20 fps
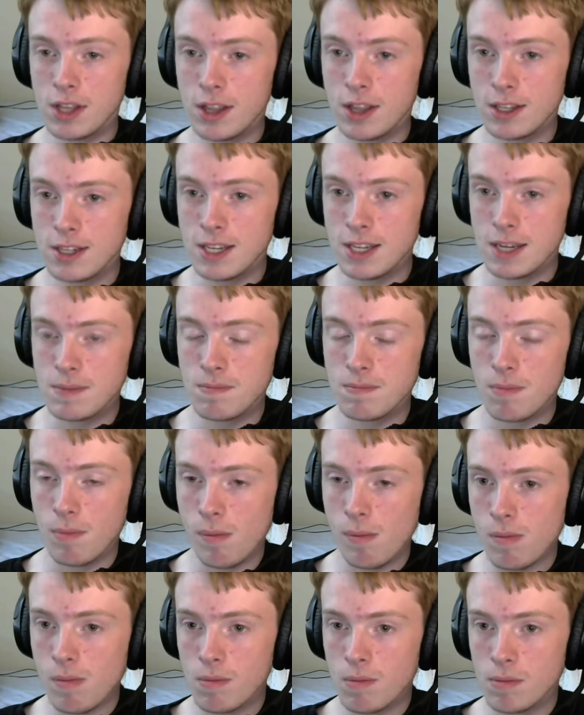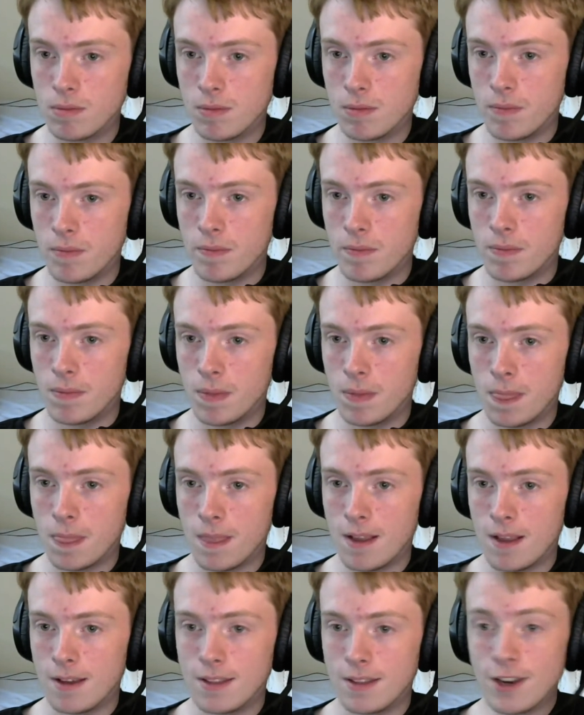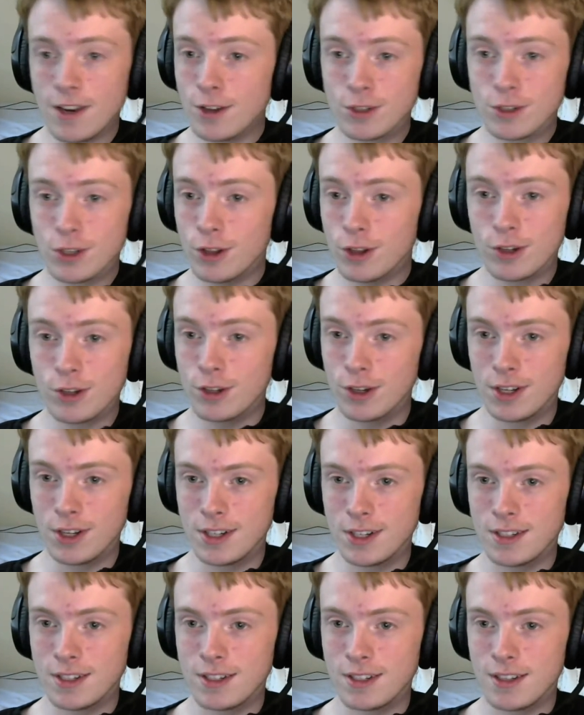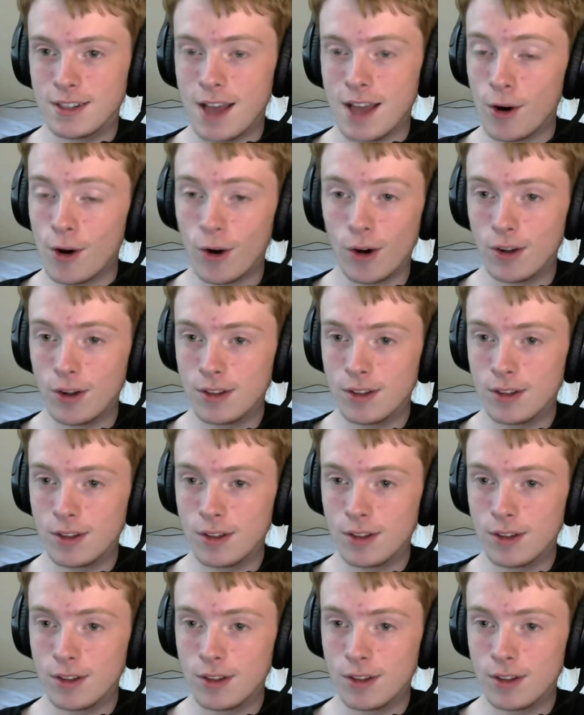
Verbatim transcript: team. That doesn't look good at all.